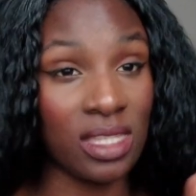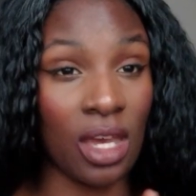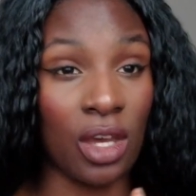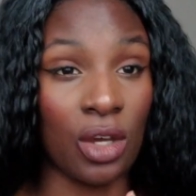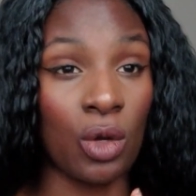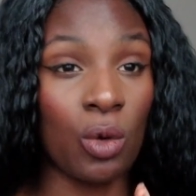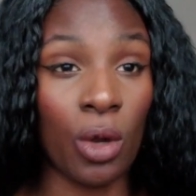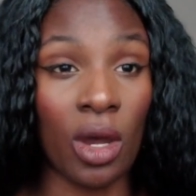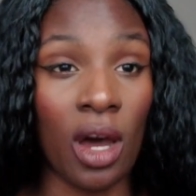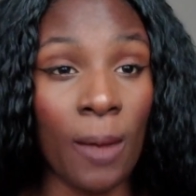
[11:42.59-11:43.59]
certain
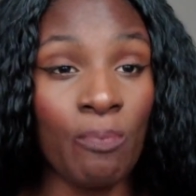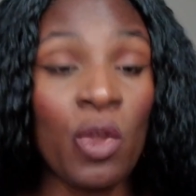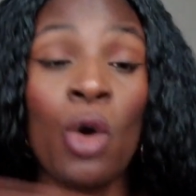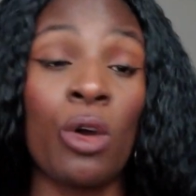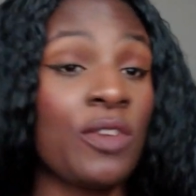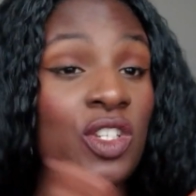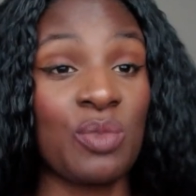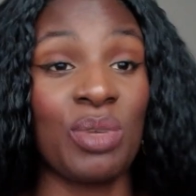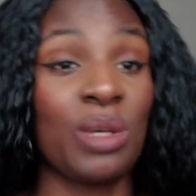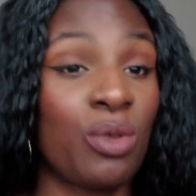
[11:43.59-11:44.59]
quota, or if it's
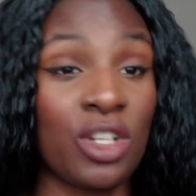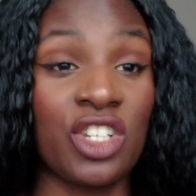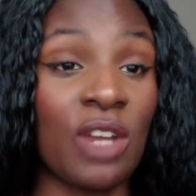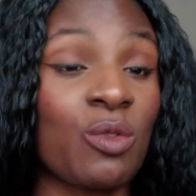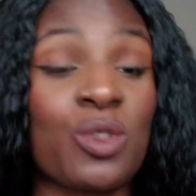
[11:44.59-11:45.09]
just people in general.